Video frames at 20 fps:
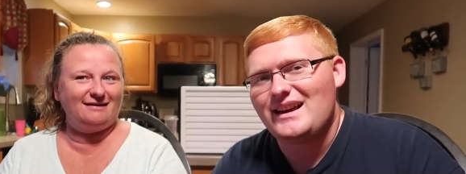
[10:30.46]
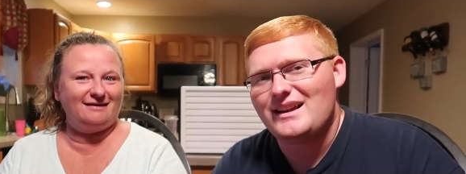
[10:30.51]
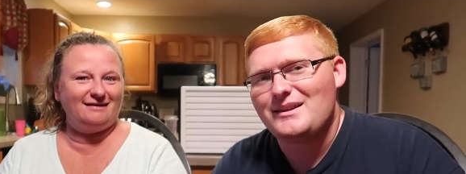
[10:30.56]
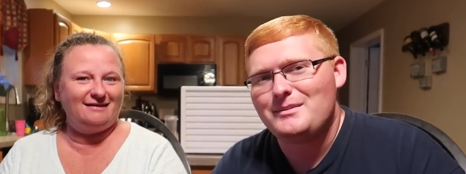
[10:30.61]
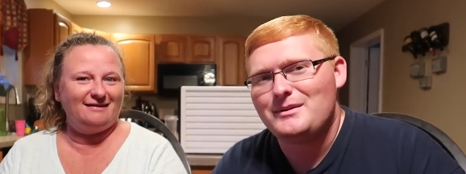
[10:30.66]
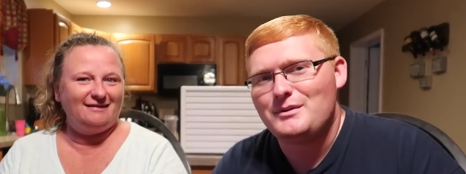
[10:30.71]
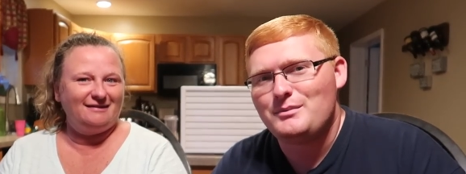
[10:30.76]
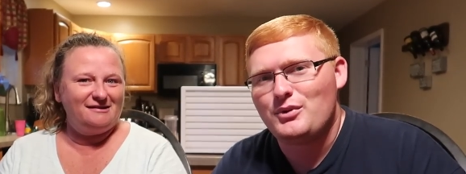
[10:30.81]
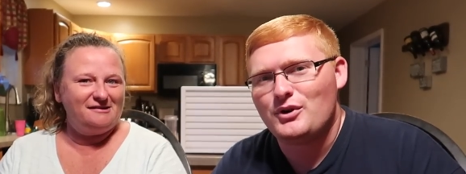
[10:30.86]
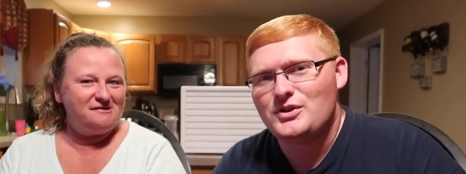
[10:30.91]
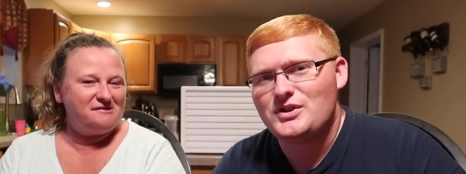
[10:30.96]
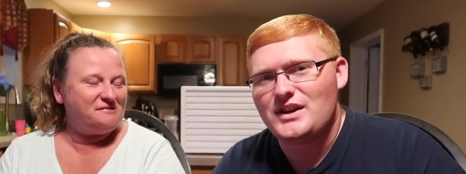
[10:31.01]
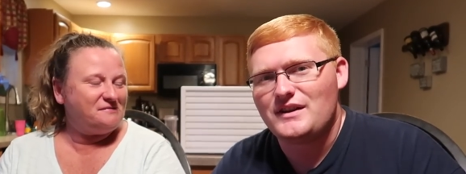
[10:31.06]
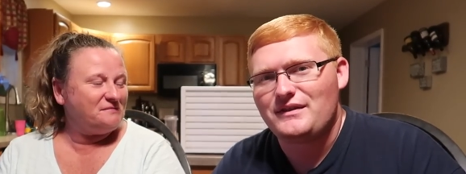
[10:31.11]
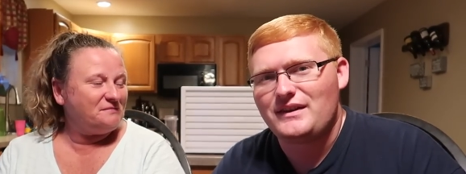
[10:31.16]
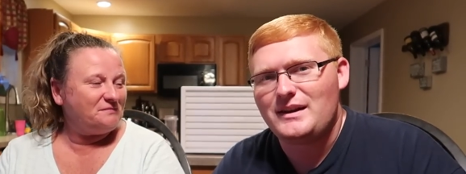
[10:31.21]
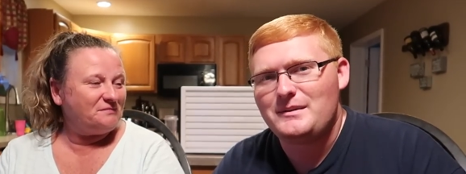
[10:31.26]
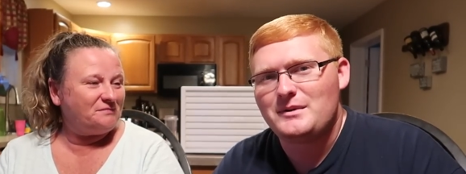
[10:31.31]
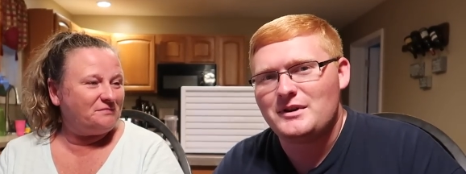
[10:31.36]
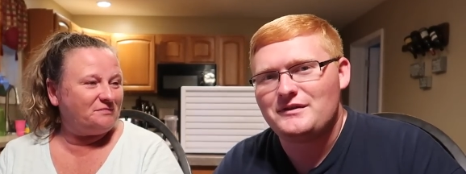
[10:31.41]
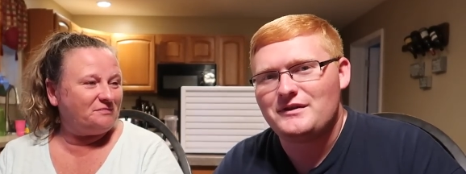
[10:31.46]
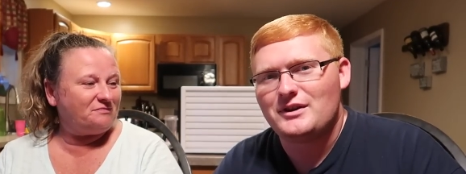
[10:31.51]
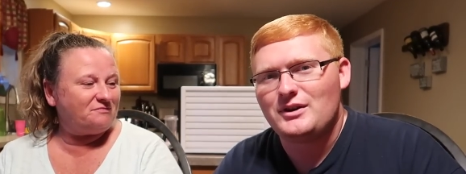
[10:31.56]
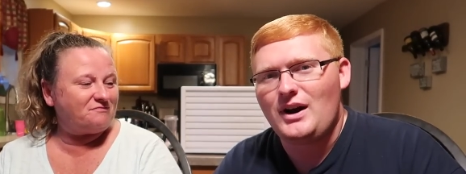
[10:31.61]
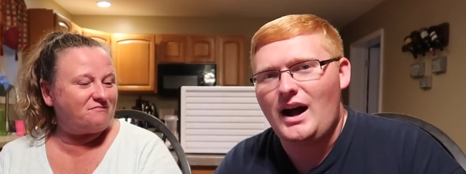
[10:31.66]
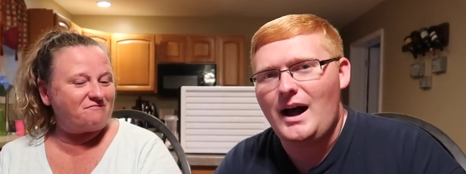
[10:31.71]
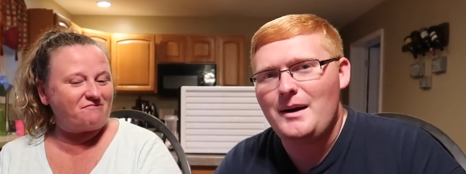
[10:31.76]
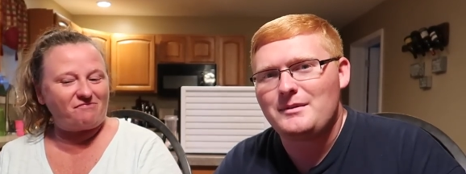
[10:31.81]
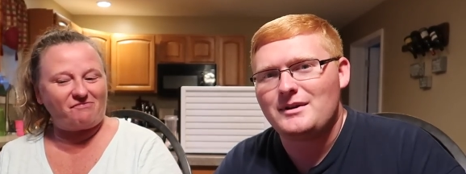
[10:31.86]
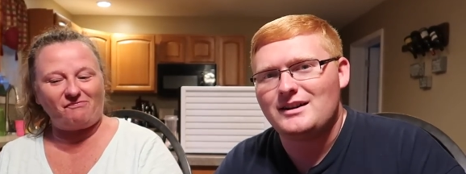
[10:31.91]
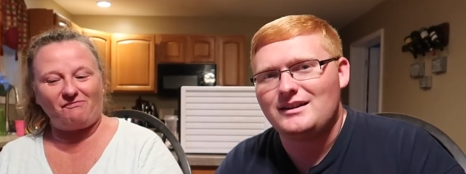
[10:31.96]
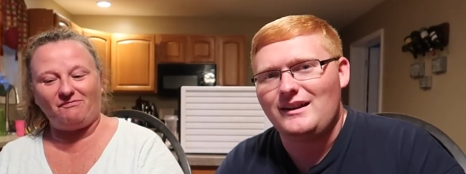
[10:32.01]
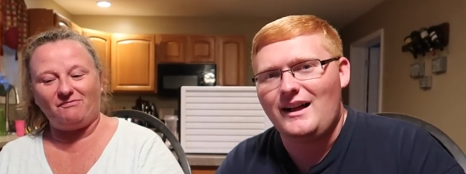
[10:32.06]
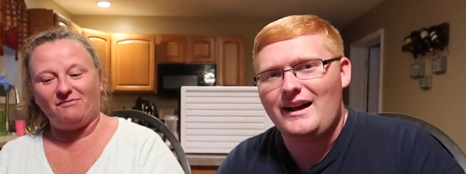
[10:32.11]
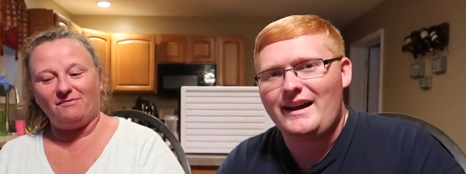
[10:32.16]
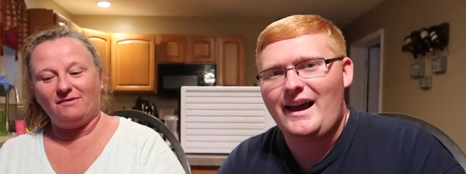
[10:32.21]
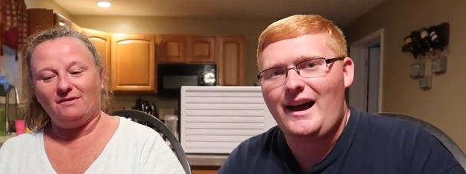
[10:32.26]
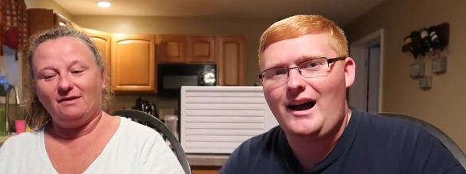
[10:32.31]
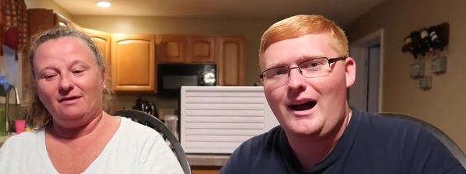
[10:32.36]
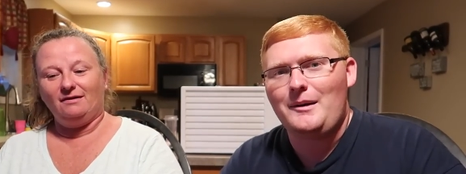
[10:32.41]
Speaker 1: time, it's been your boy Jeff, keeping it real. I'm gonna
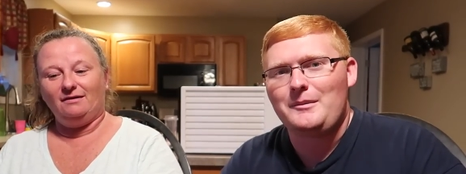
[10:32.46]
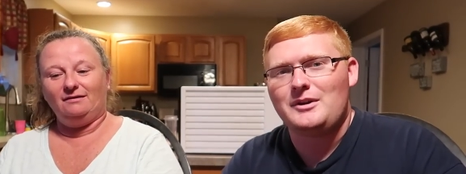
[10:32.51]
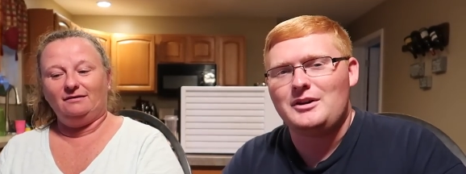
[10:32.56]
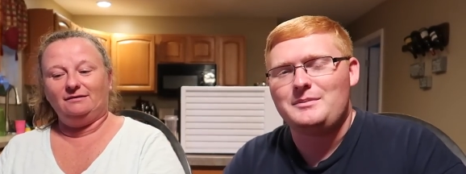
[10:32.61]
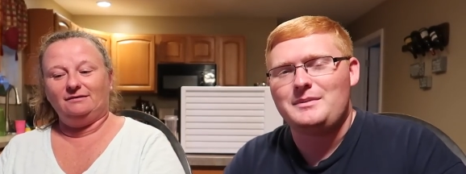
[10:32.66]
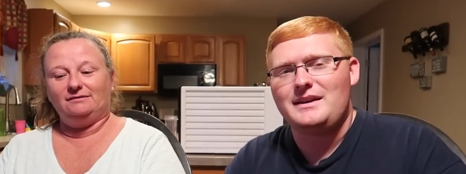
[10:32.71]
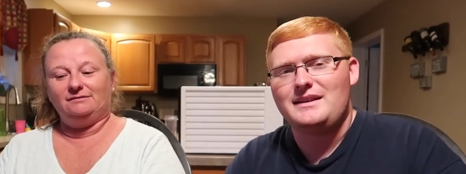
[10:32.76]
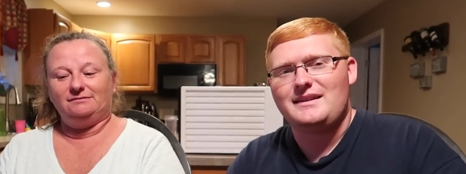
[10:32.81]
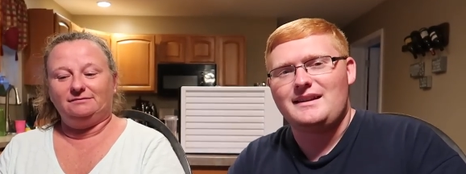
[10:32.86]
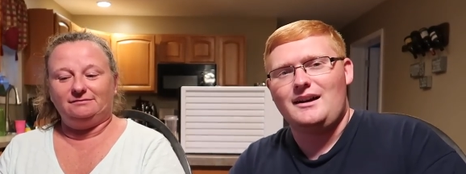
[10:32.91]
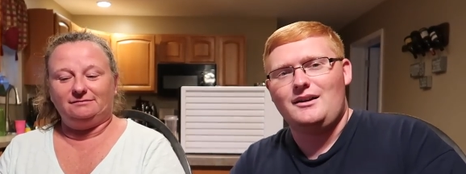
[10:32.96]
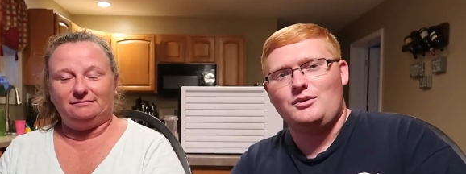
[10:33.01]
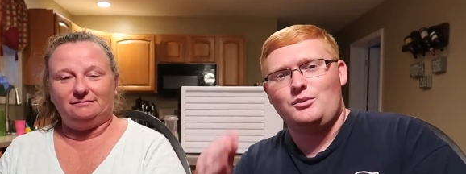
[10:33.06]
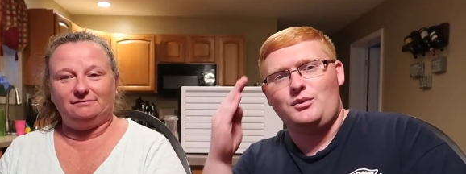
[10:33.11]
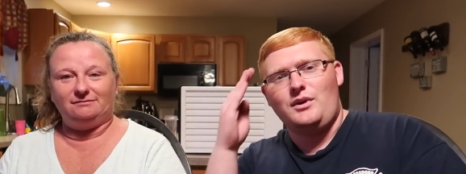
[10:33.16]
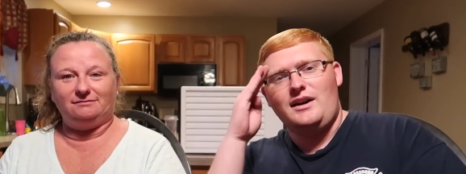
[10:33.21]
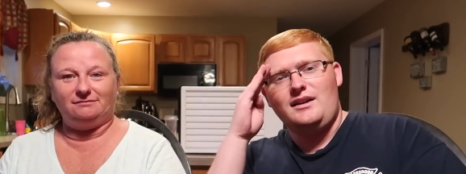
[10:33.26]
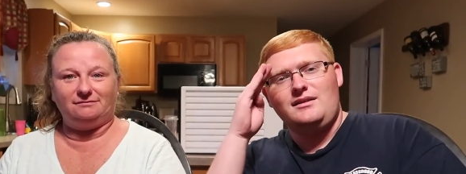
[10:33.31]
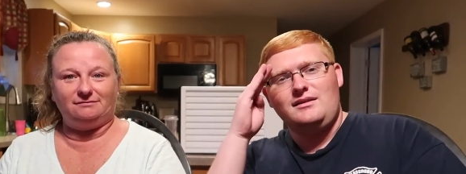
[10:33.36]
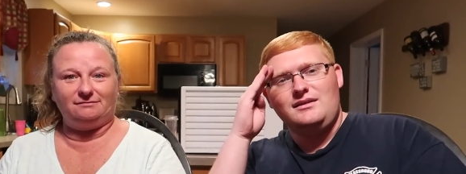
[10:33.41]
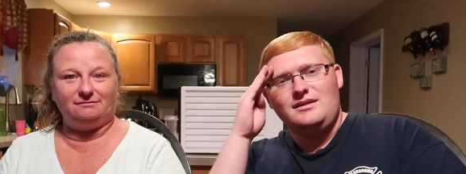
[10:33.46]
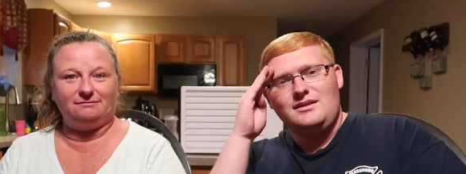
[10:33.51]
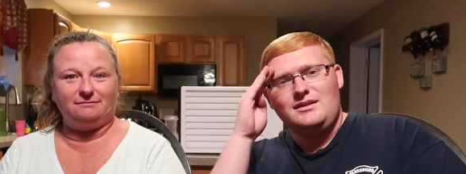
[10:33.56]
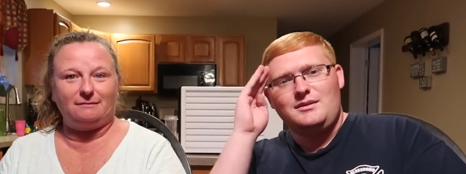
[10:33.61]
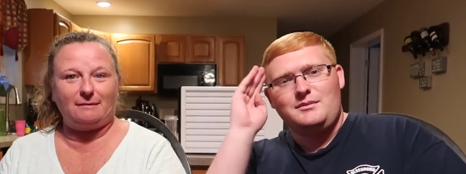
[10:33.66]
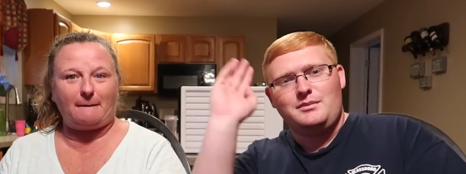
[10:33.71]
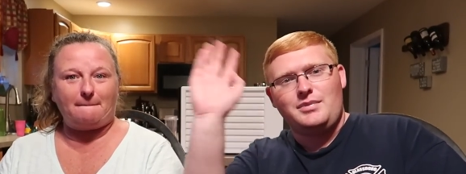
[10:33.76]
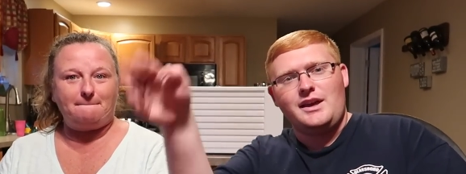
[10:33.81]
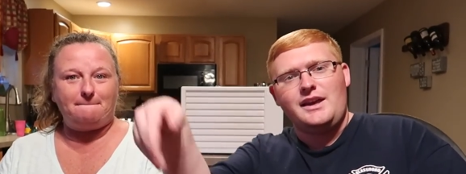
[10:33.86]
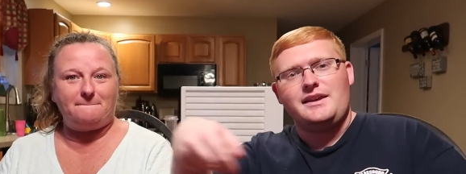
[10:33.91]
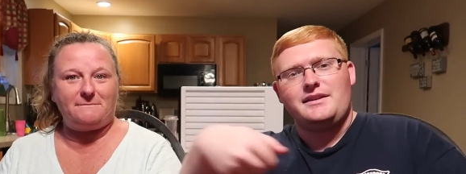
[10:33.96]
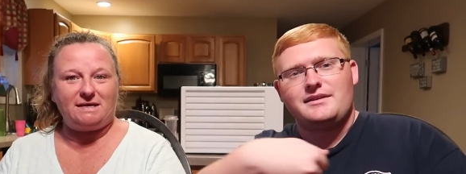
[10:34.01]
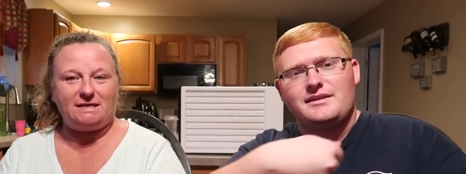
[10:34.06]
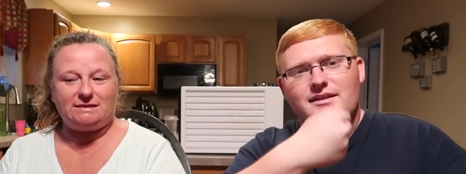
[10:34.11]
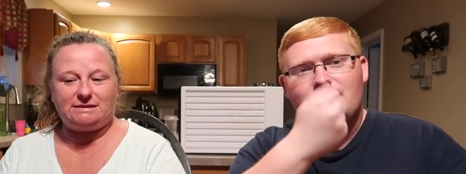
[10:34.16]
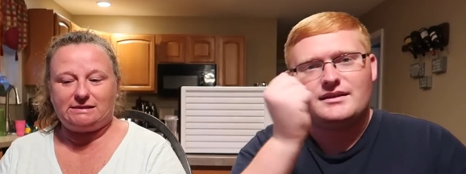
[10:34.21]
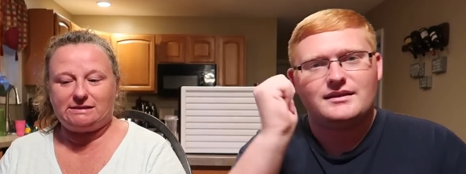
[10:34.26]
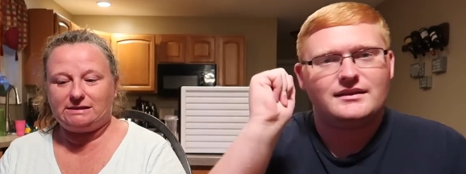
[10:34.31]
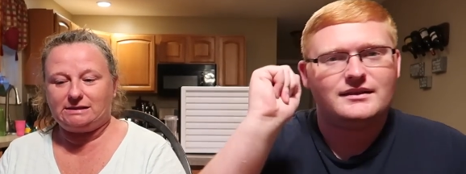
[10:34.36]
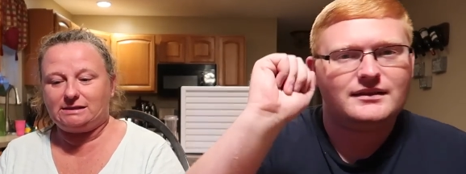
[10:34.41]
log out, I'm gonna peace out, and well,
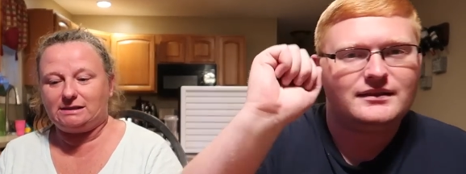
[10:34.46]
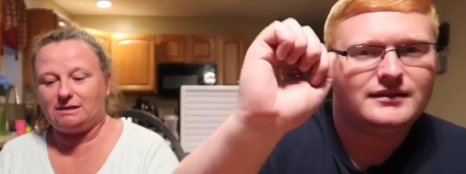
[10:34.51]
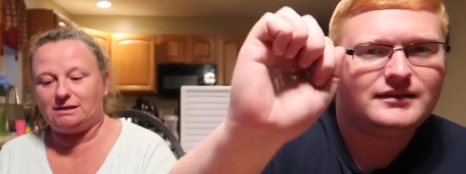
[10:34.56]
peace. peace.